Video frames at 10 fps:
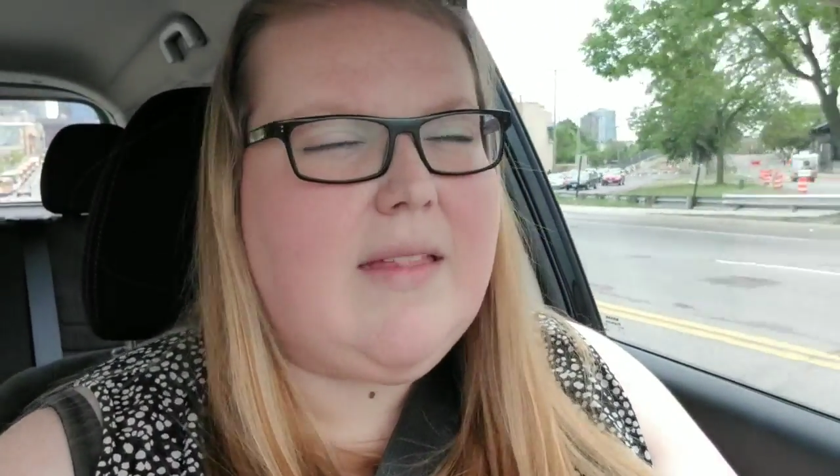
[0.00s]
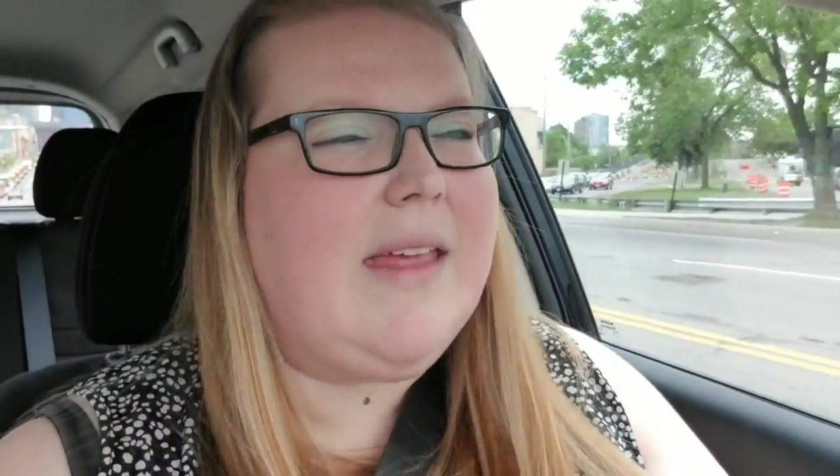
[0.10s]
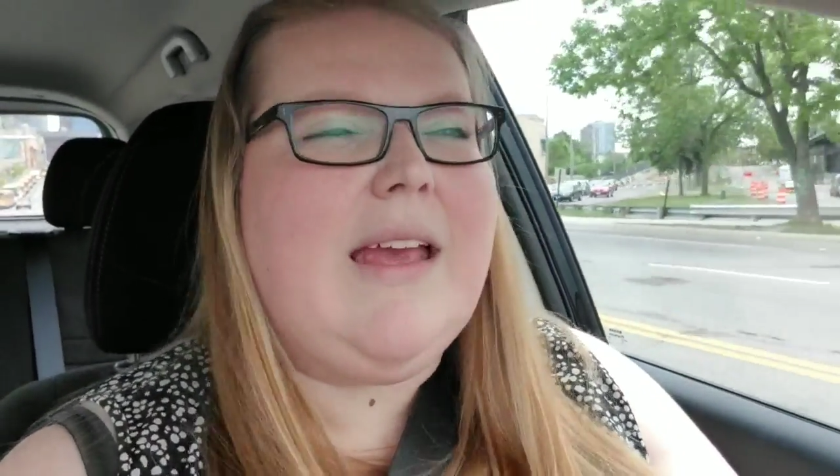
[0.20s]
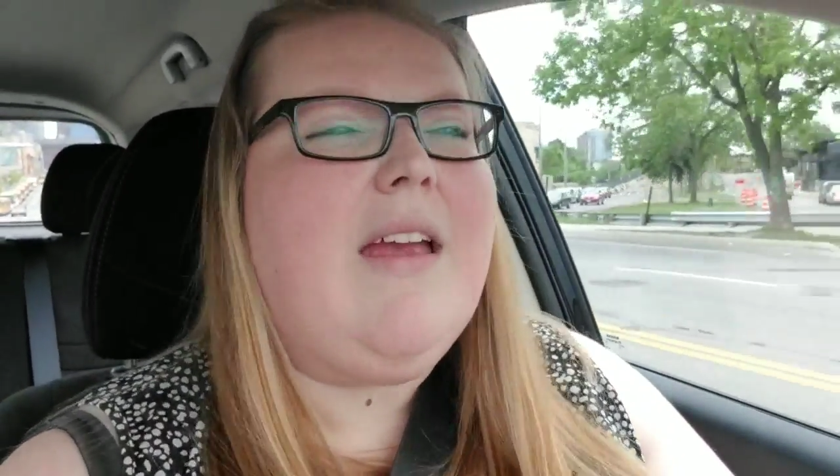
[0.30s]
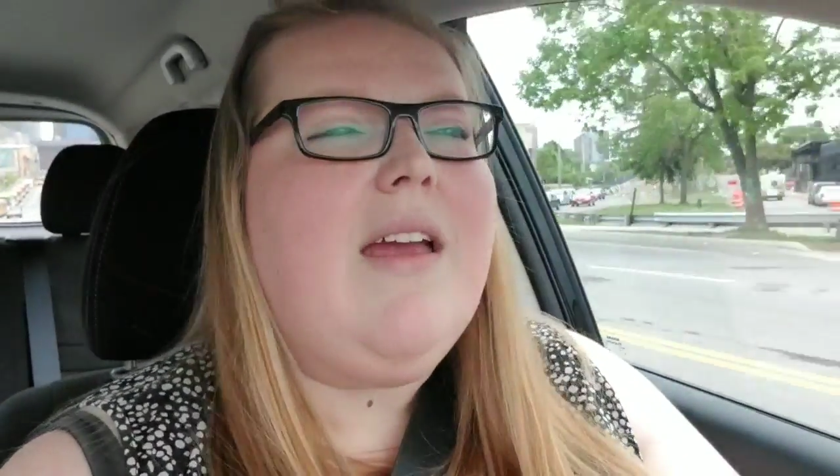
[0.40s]

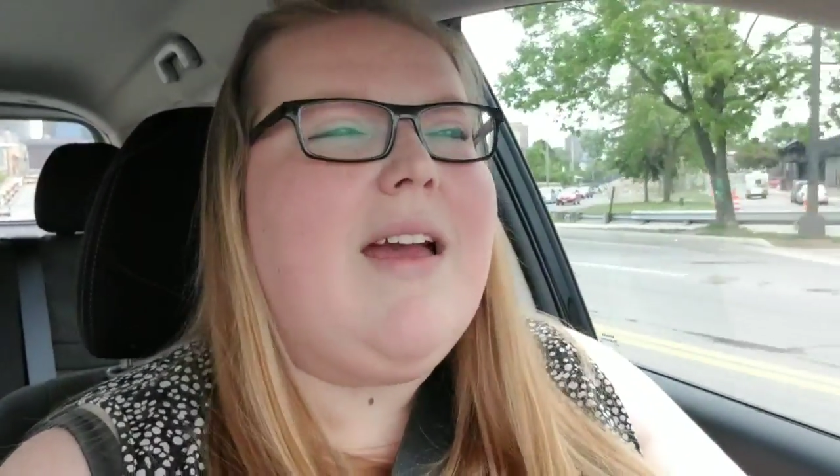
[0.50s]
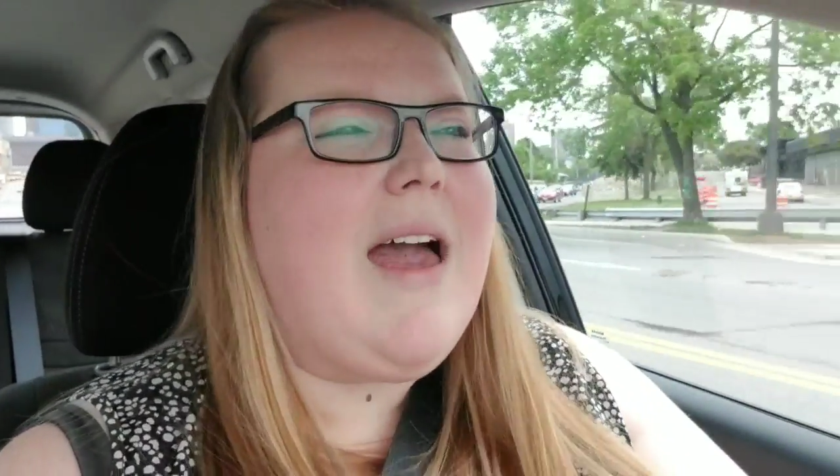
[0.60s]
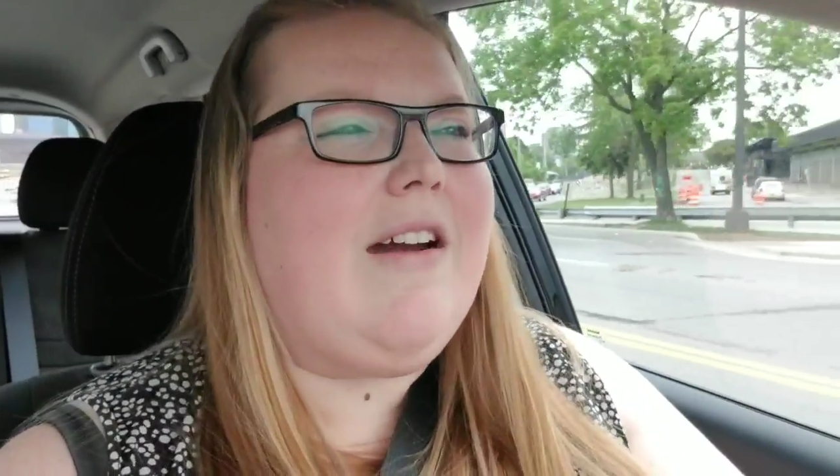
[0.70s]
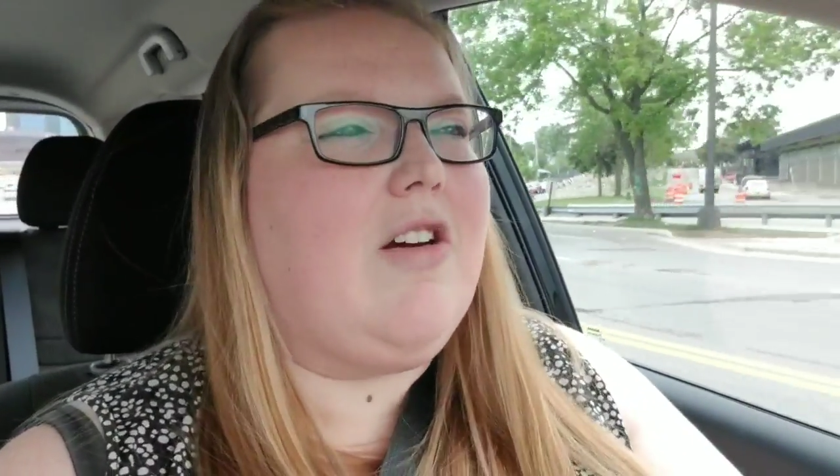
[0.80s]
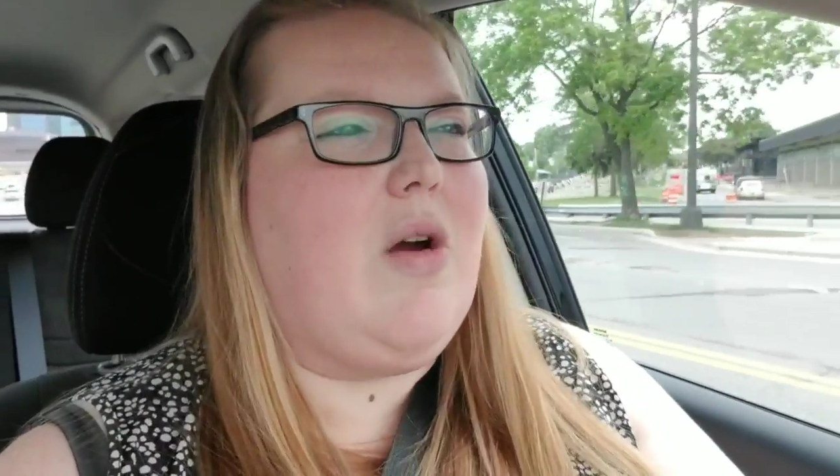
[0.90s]
Like,
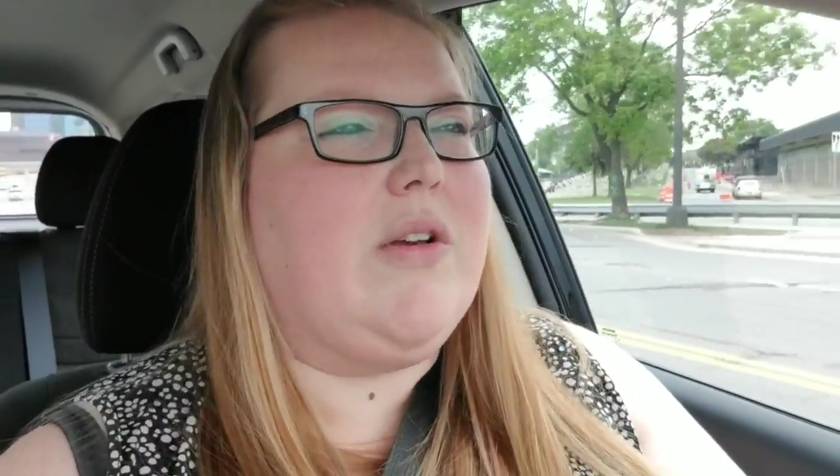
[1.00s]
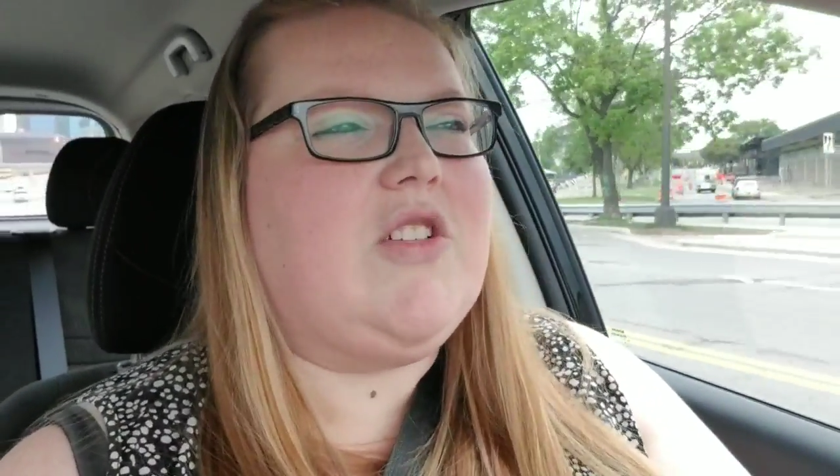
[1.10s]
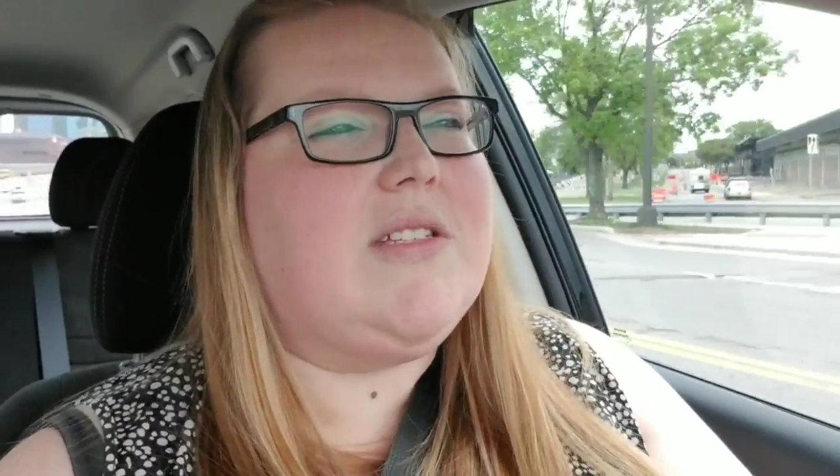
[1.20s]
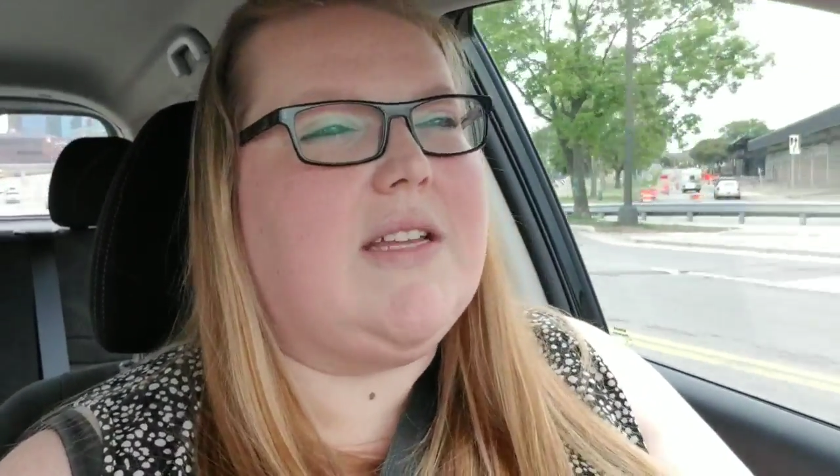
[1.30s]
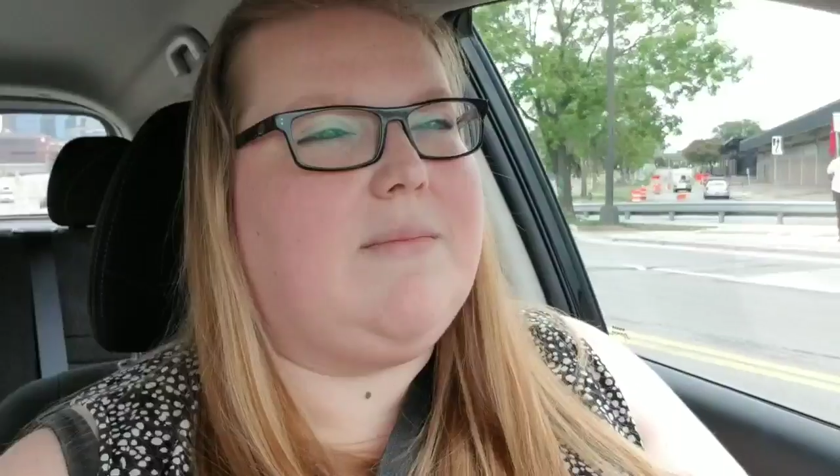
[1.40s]
I don't know, it
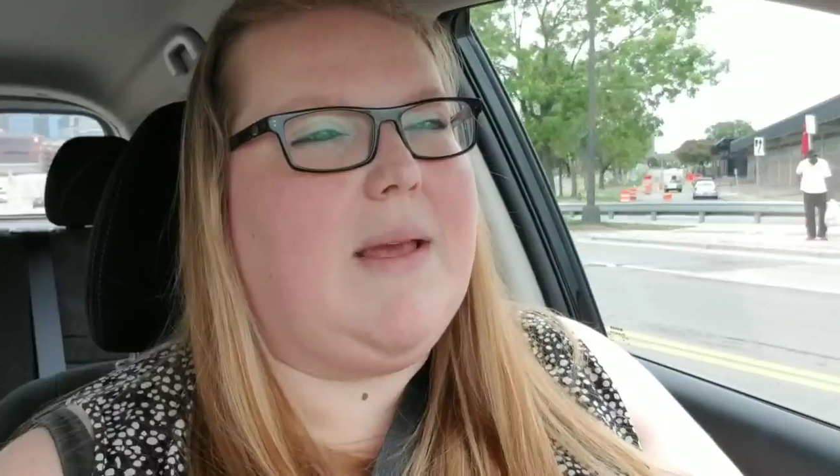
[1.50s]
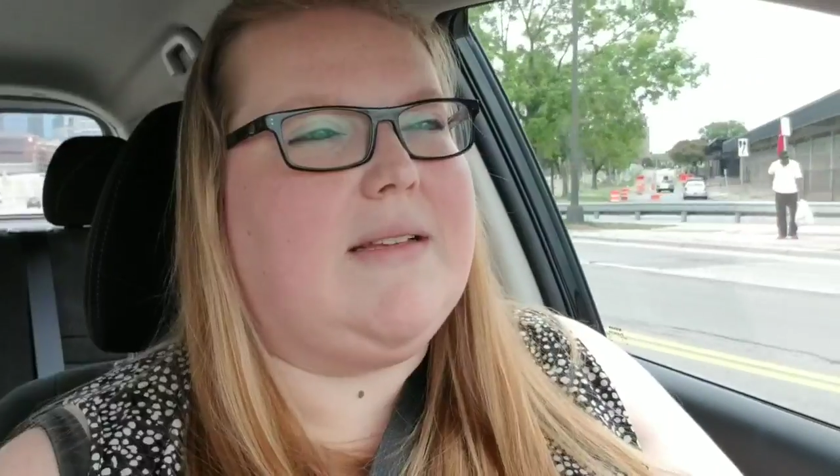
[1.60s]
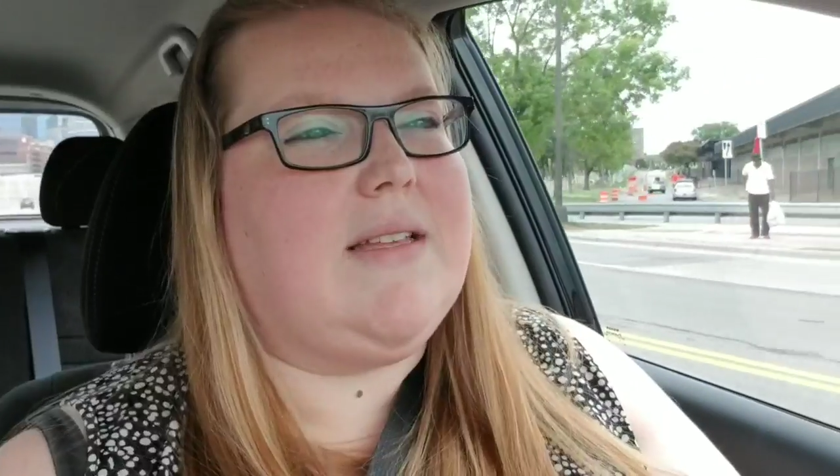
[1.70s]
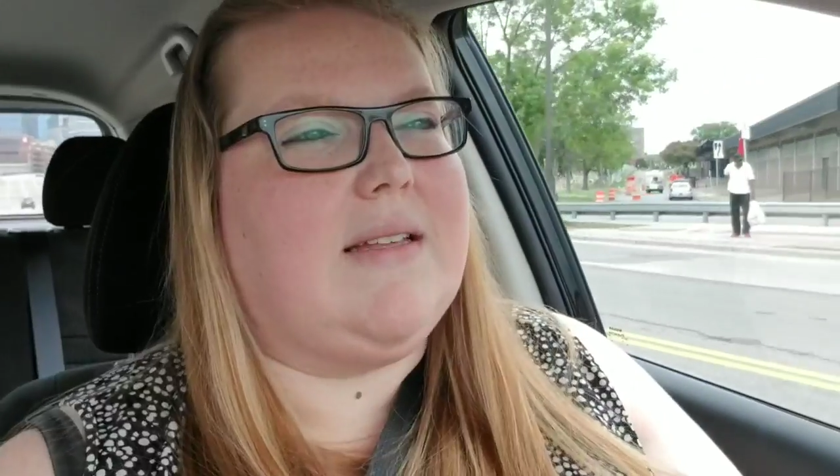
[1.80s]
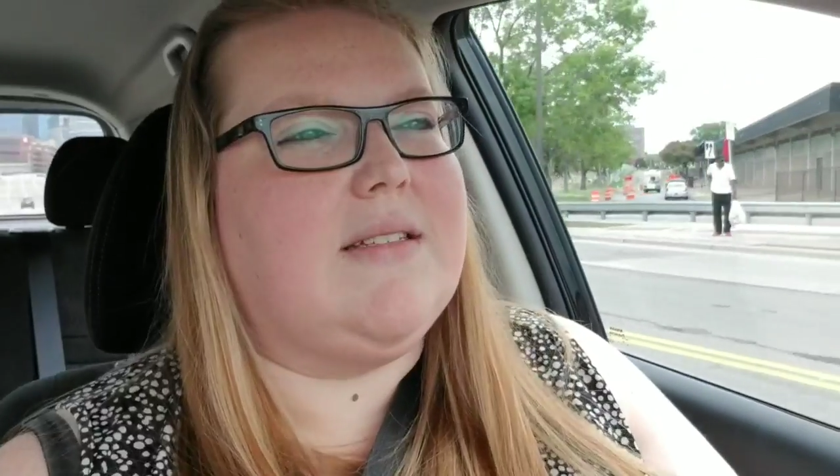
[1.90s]
just didn't make
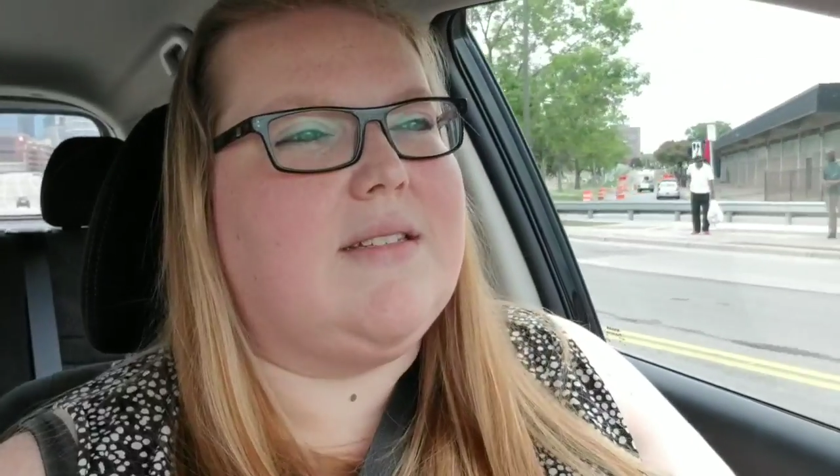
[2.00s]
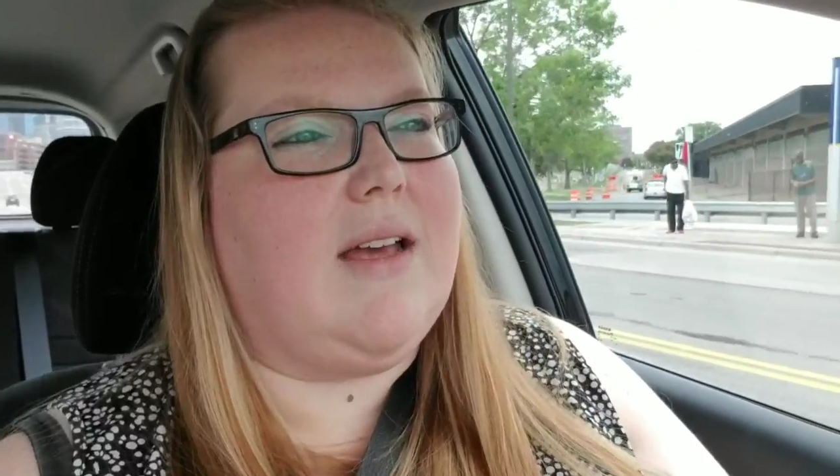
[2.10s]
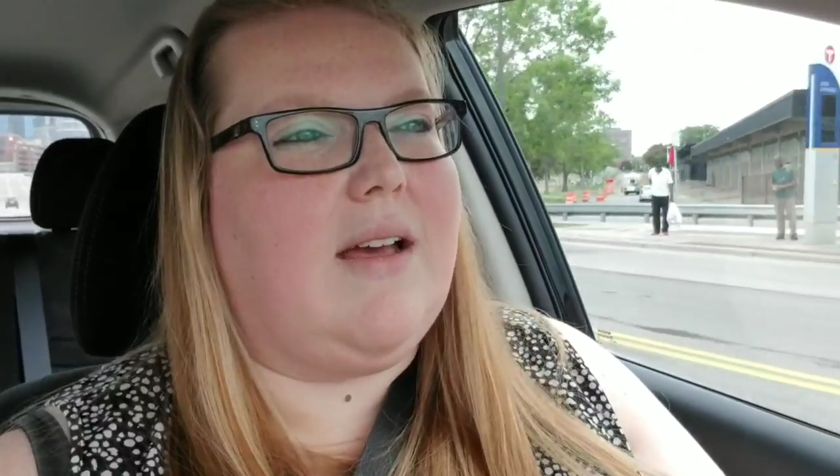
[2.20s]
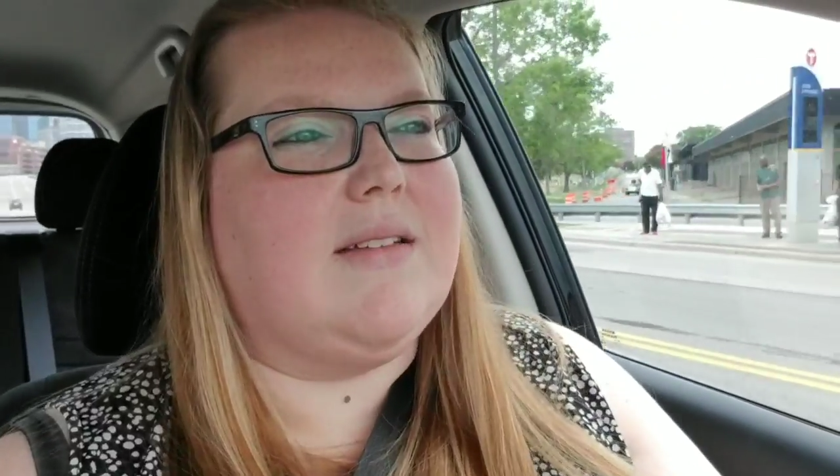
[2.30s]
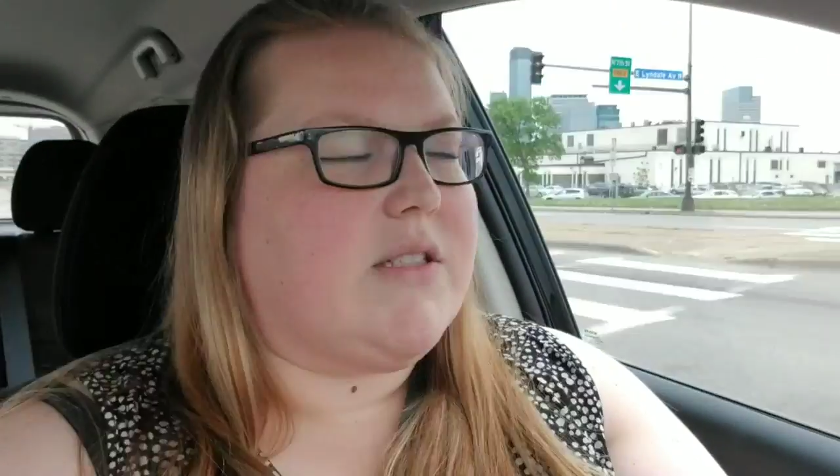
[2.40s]
sense to us.